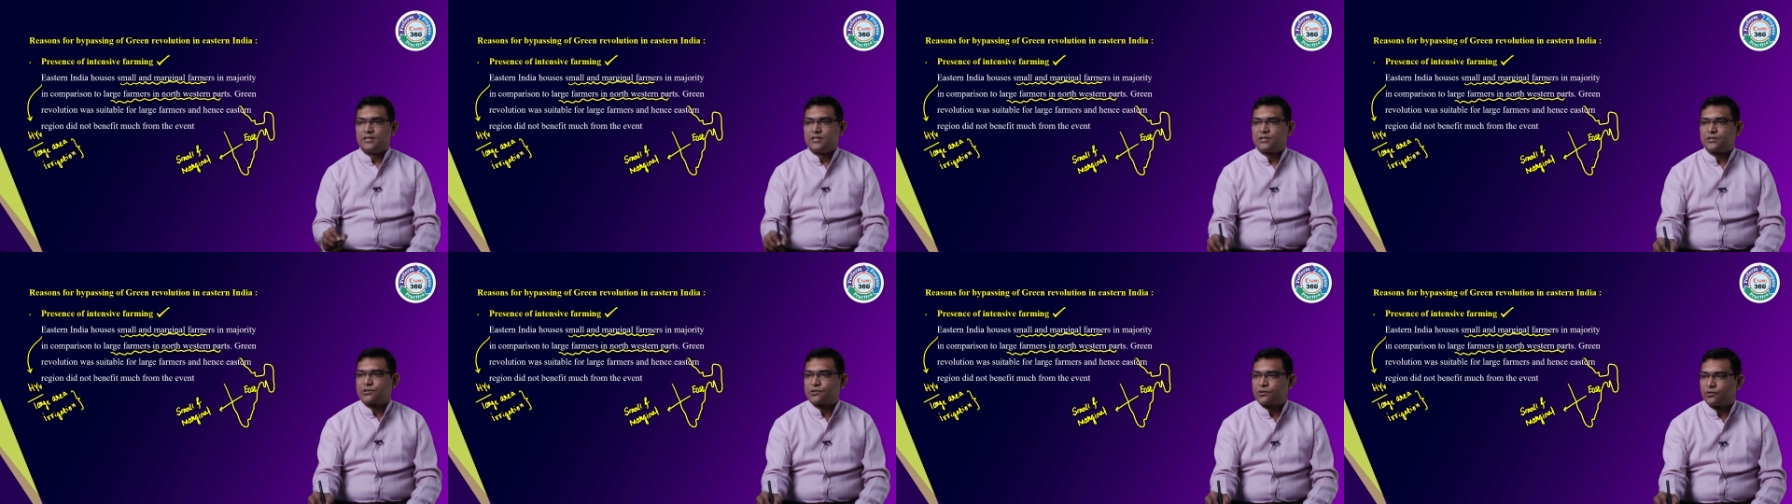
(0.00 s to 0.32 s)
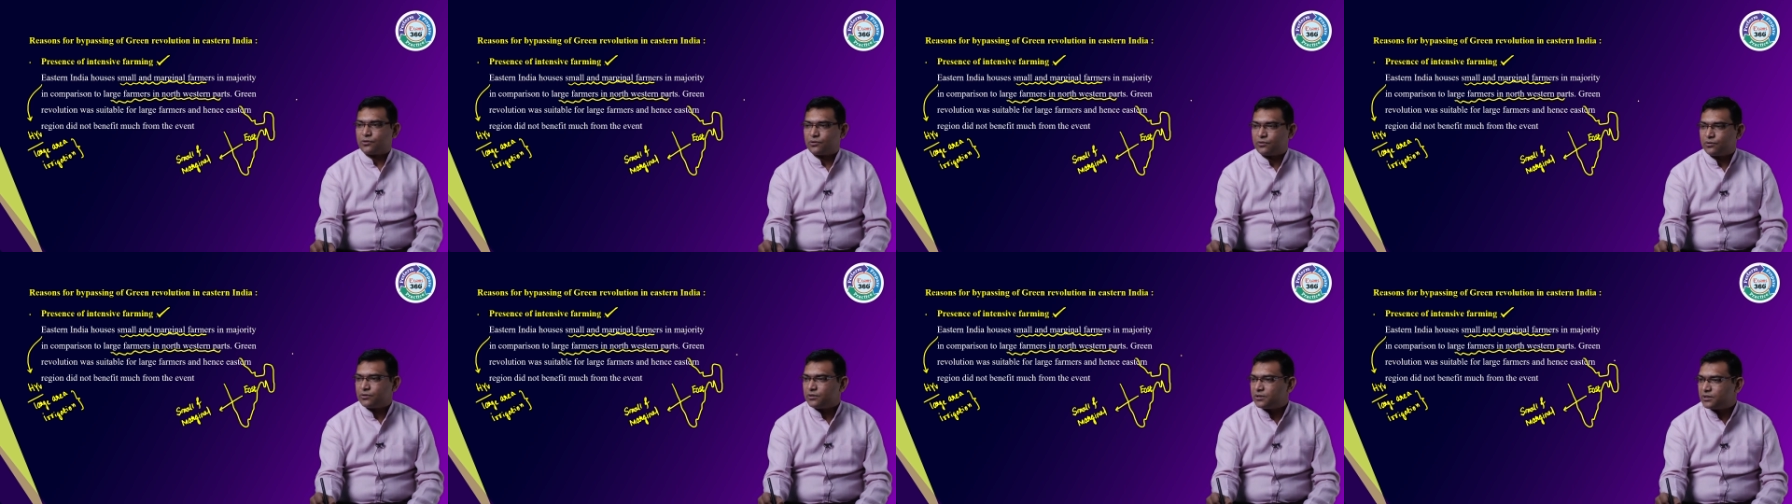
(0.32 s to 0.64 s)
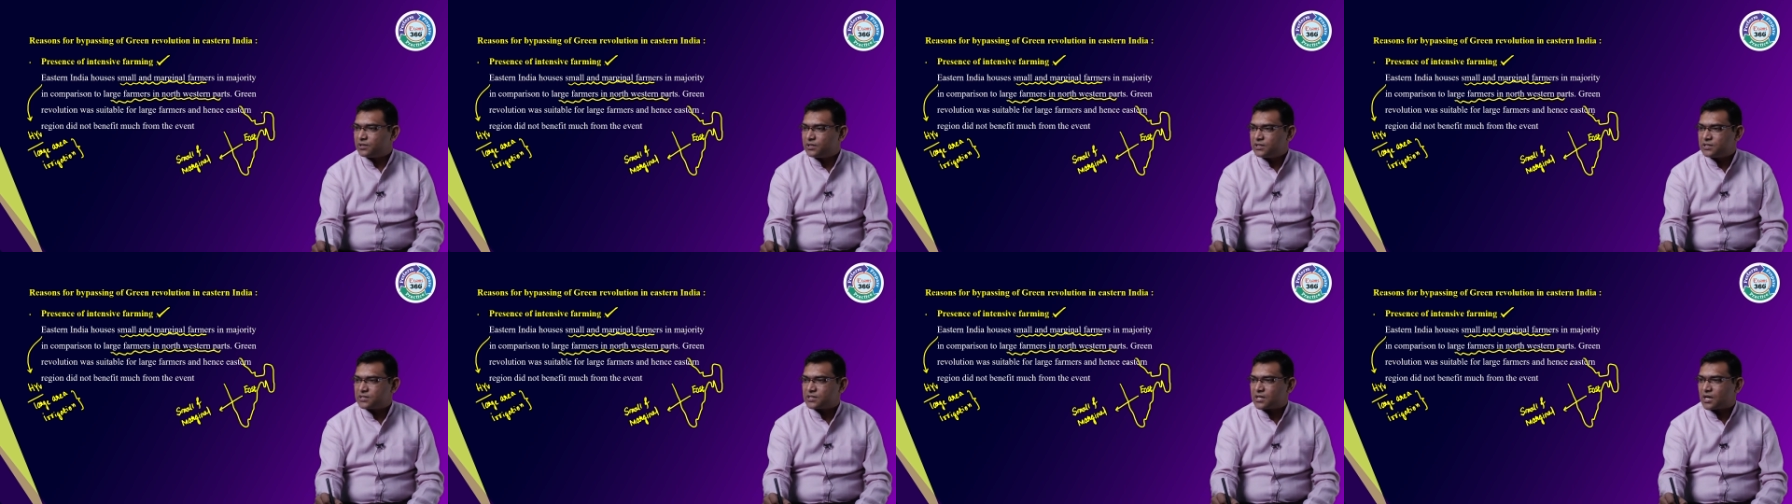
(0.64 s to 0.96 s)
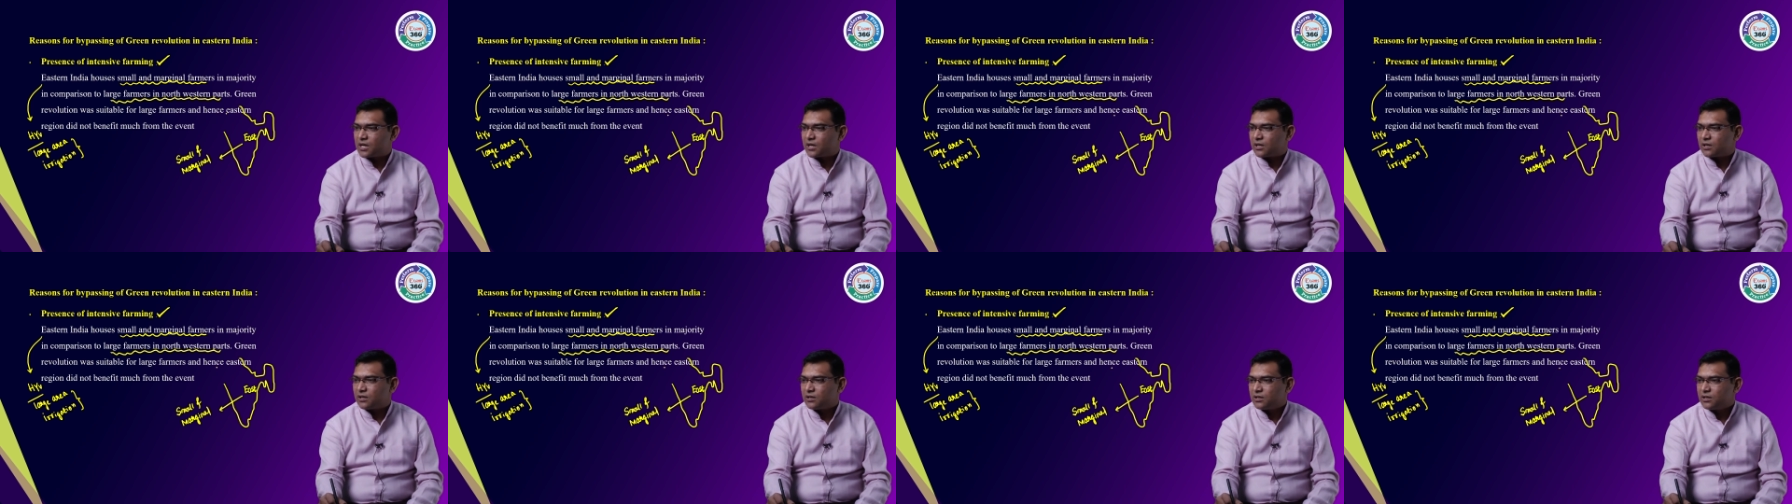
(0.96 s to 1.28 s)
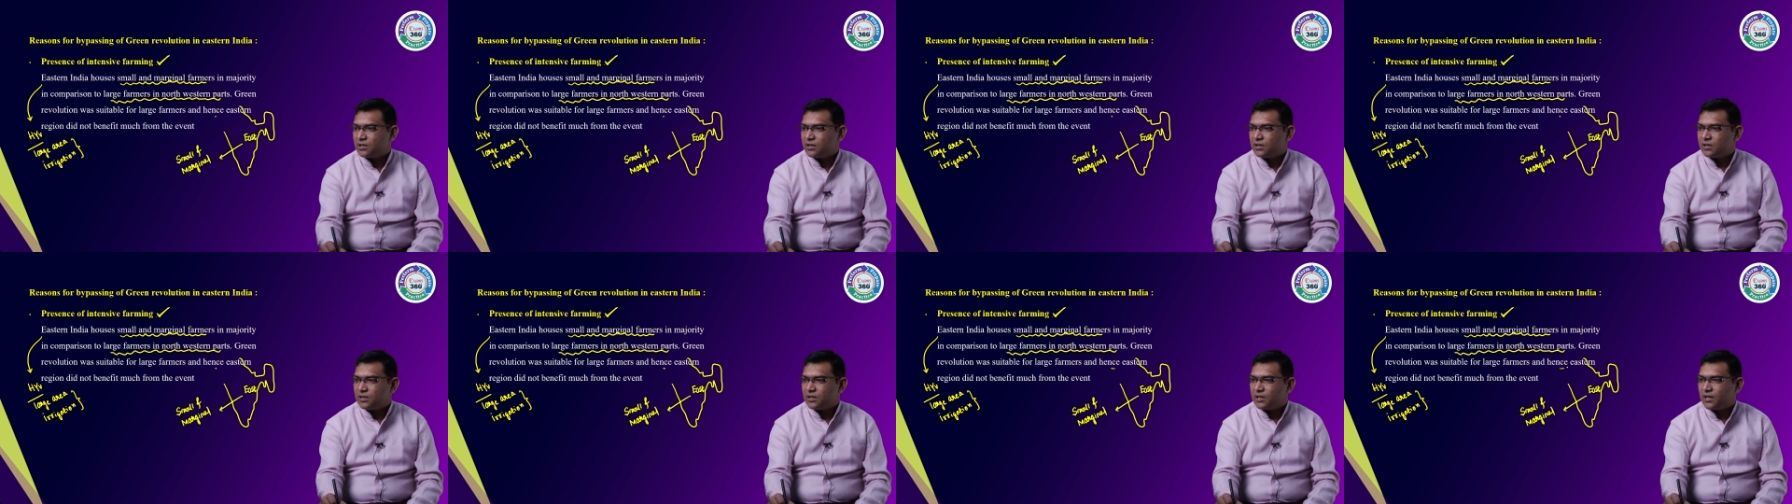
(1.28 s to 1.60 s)
So these
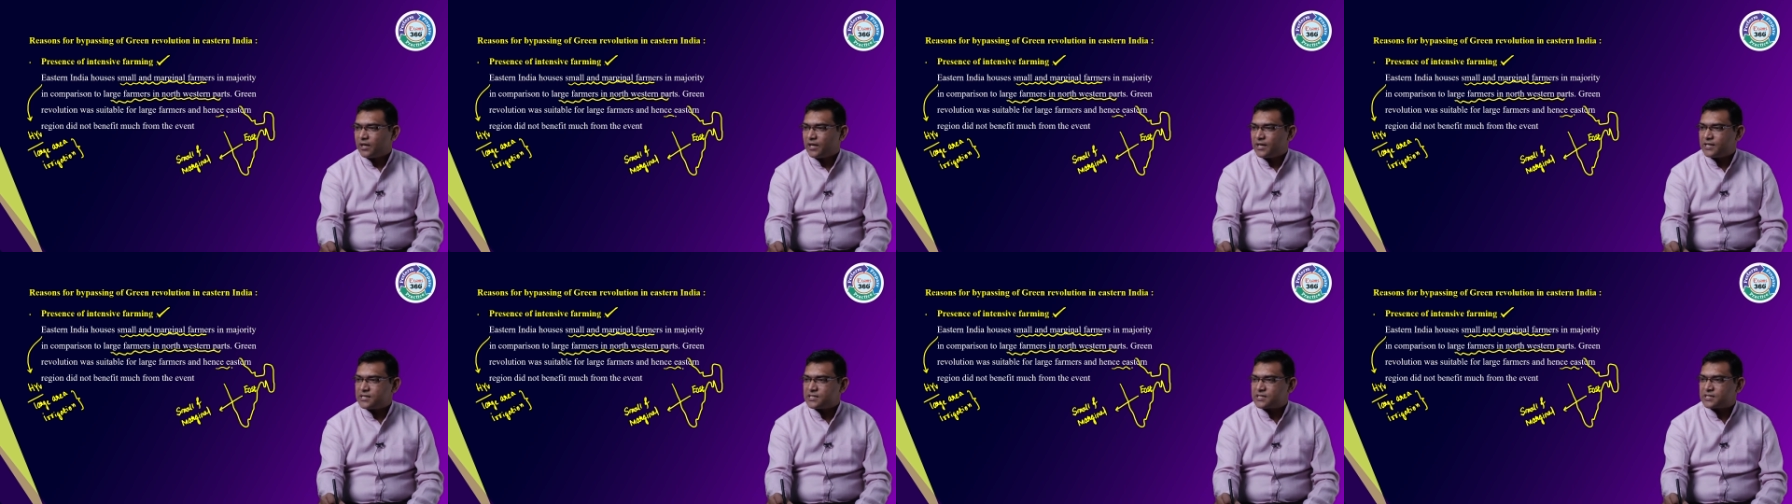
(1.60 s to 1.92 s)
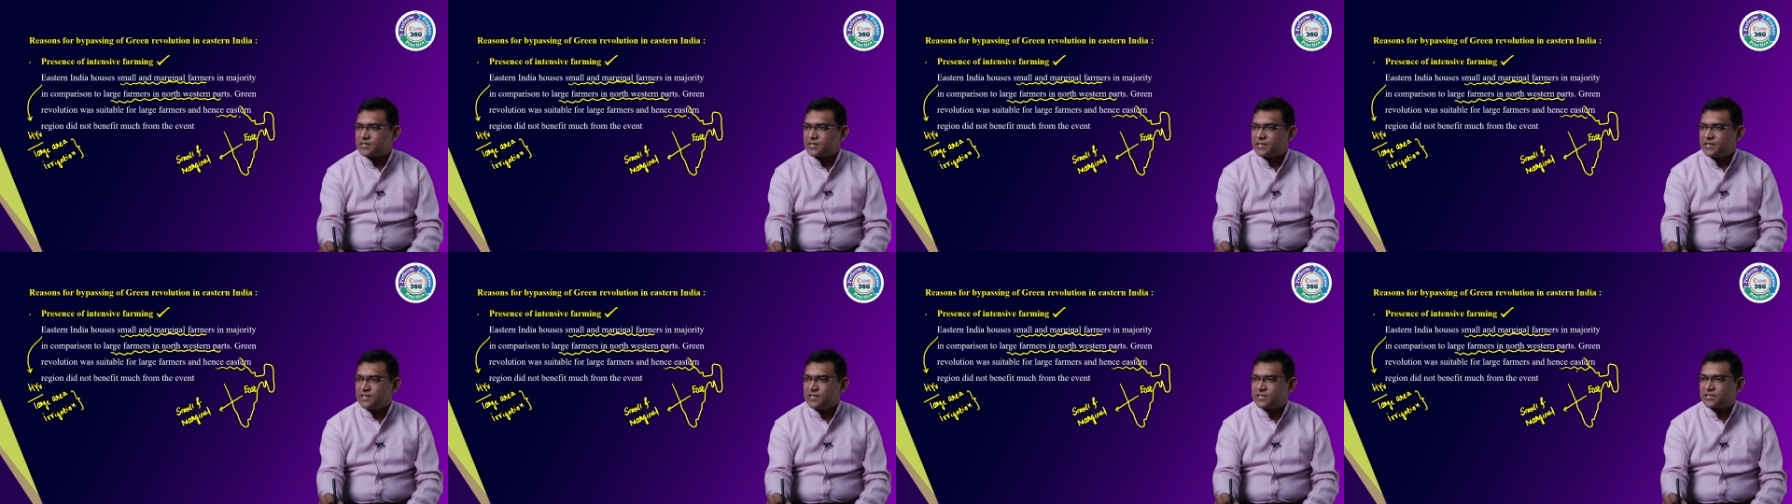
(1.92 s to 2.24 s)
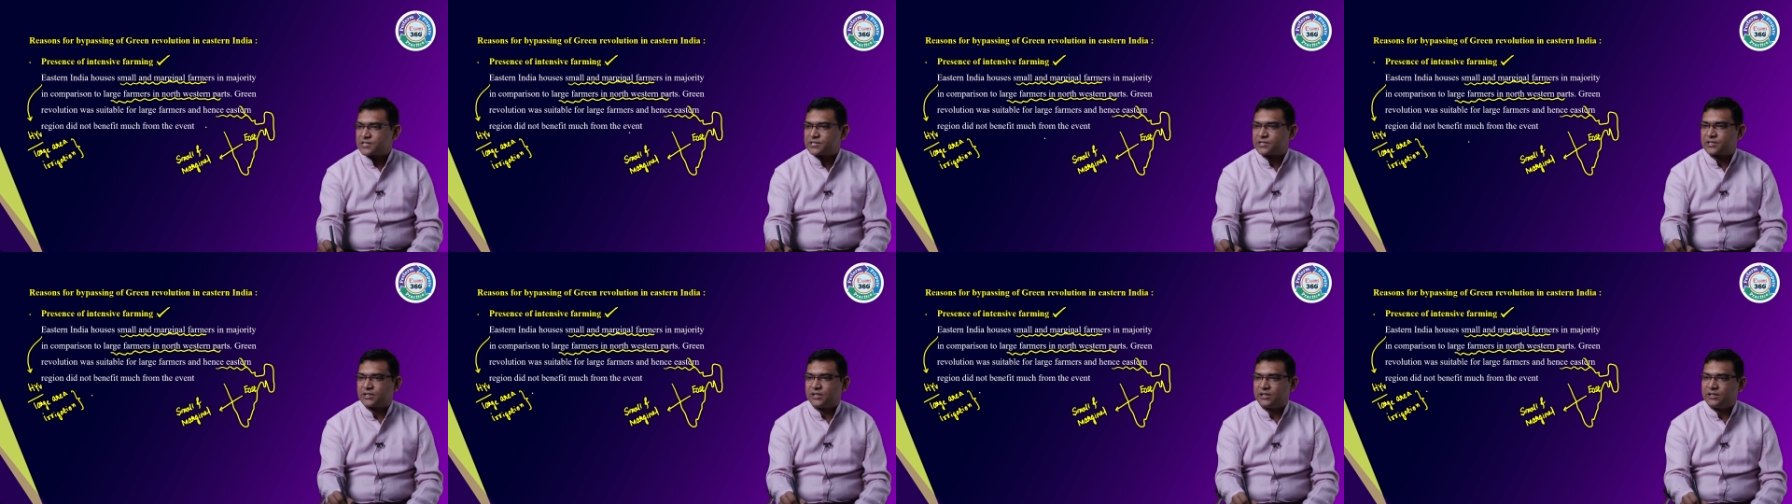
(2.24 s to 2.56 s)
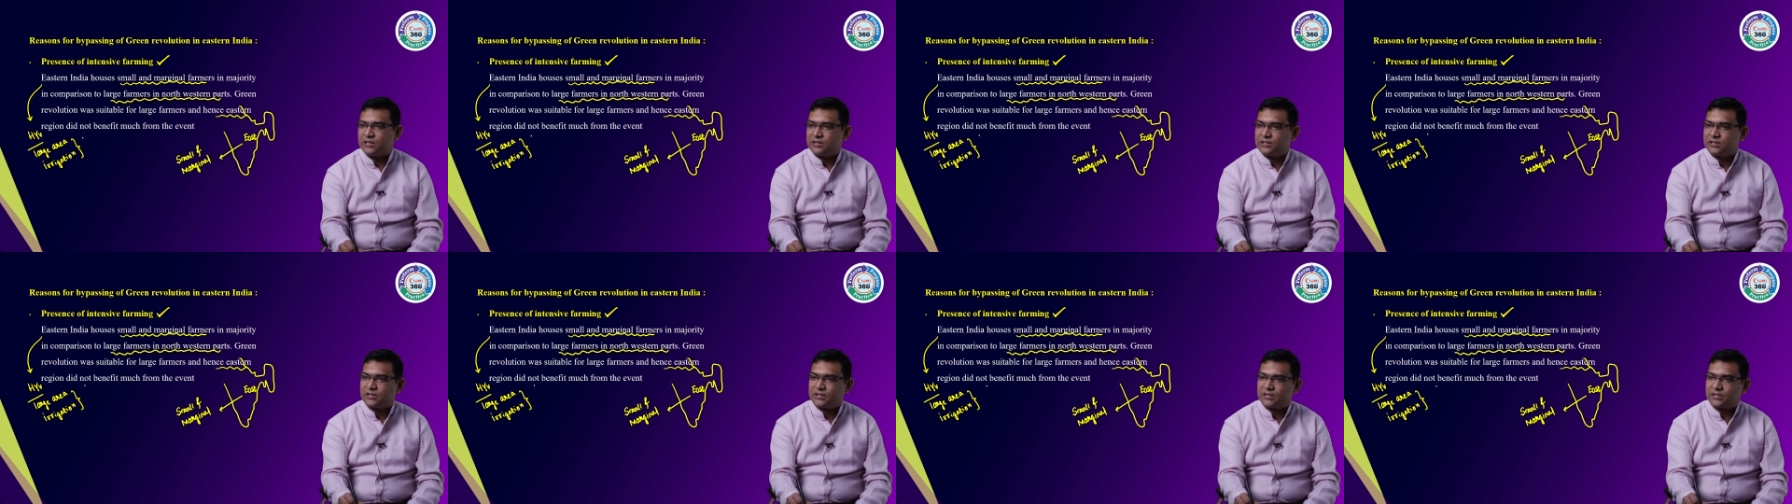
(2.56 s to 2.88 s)
are, hence eastern